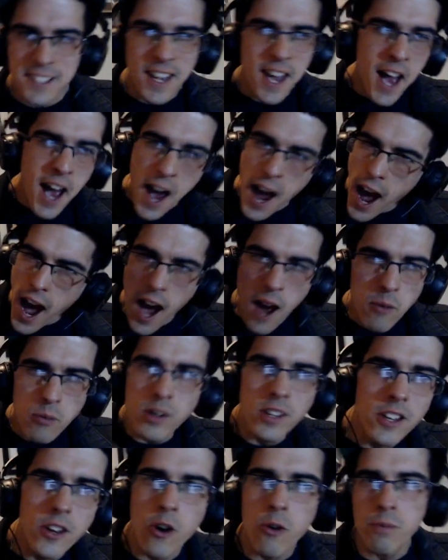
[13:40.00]
I
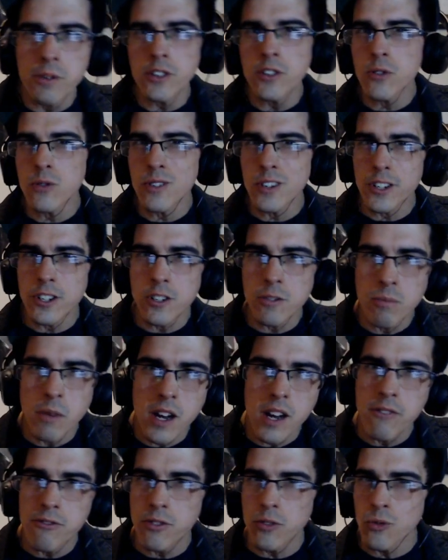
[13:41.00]
really hope you're doing good, man.
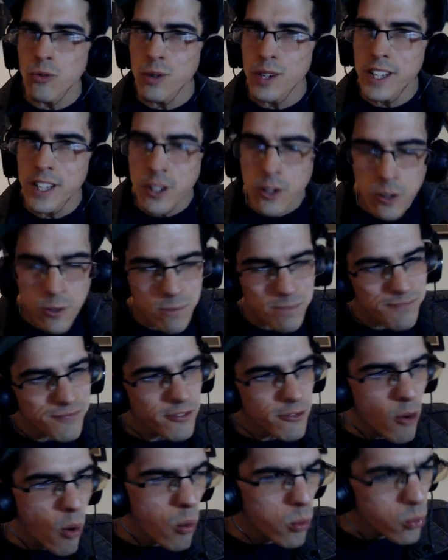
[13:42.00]
For real.
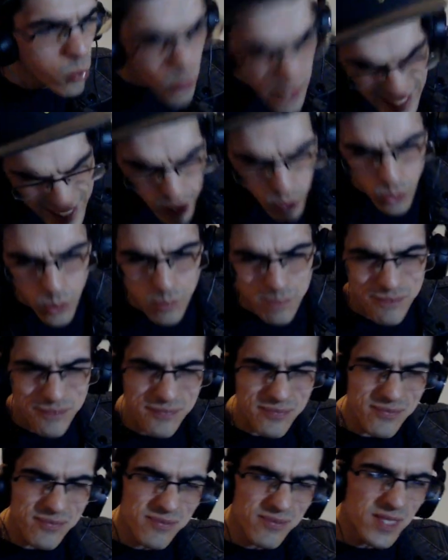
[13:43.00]
For real.
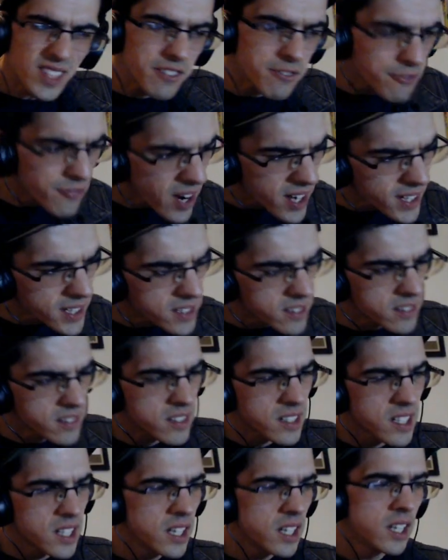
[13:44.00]
Fucking,
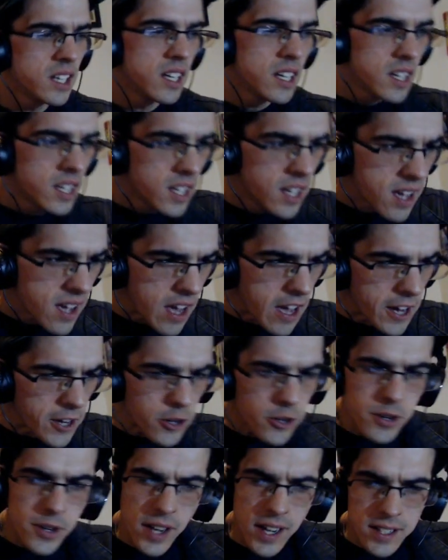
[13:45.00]
I know
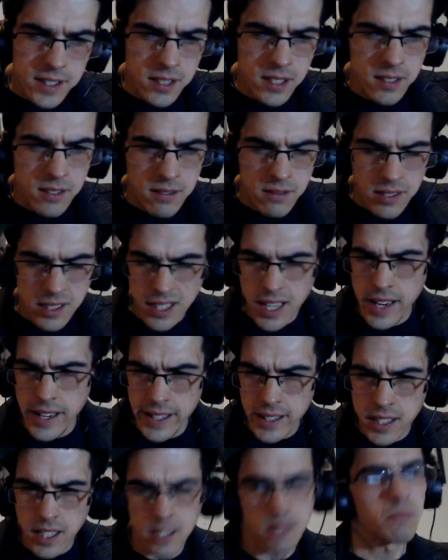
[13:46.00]
you guys say it
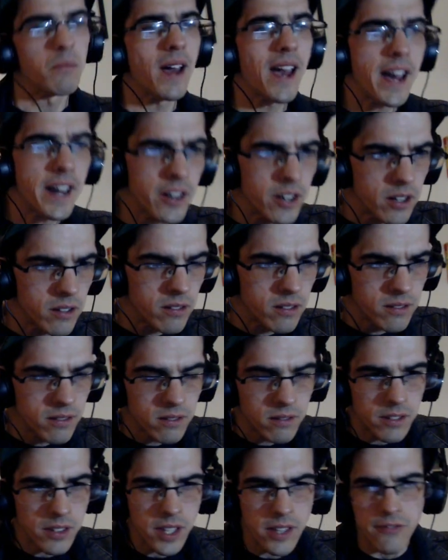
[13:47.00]
doesn't matter
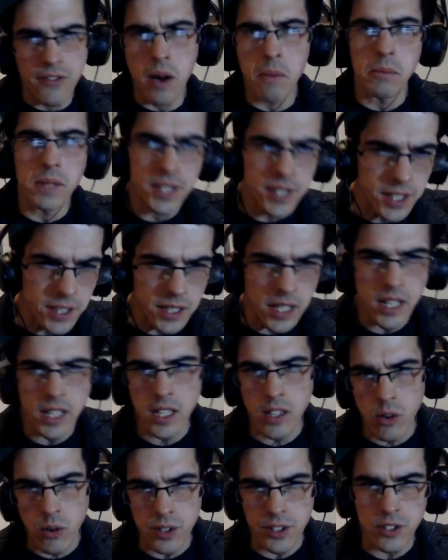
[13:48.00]
if I miss a day
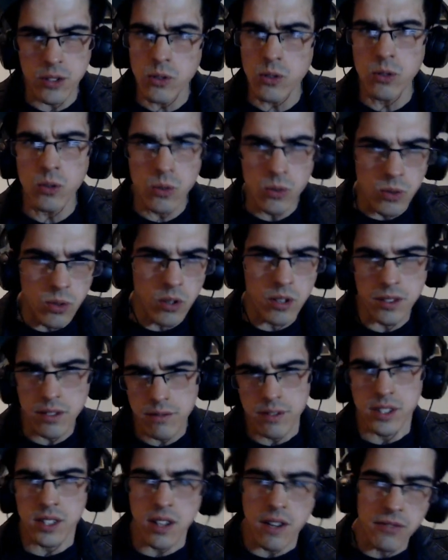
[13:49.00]
or two or
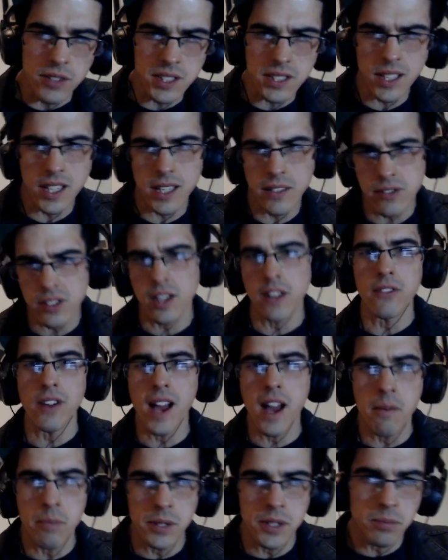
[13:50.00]
stuff like that if stuff
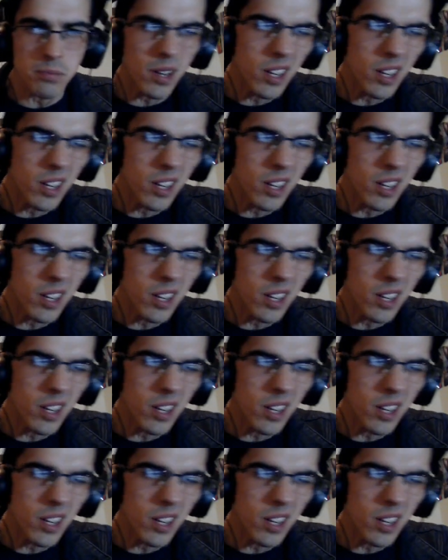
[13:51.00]
happens, but